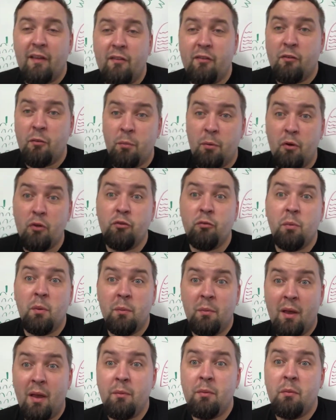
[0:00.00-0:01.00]
It's supposed to be
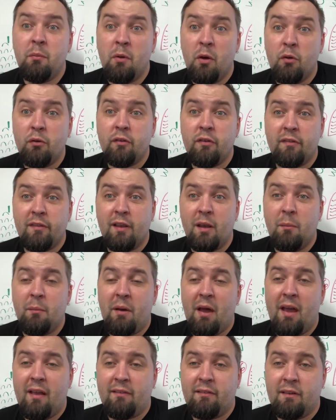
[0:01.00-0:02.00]
baby Moses in a
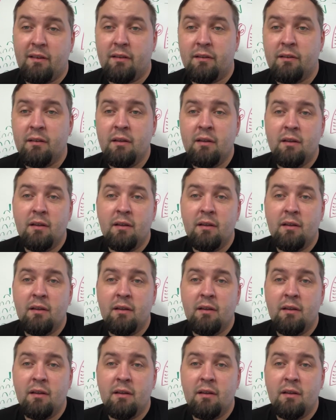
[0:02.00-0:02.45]
basket.